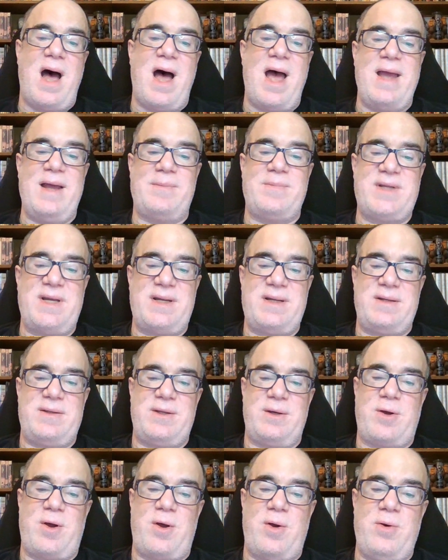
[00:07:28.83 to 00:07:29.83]
I updated
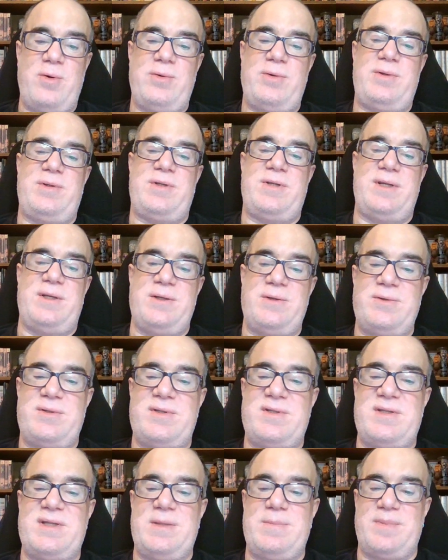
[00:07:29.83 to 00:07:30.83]
the code to
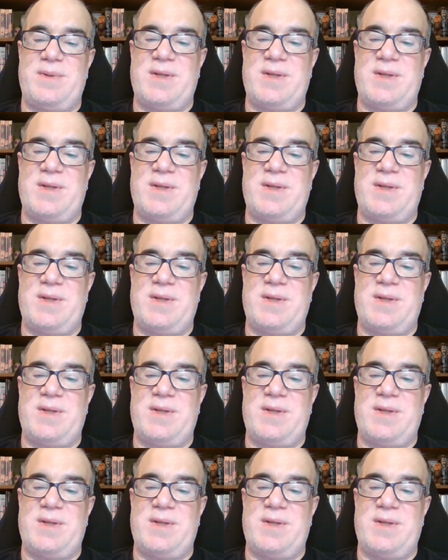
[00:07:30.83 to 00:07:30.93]
use C++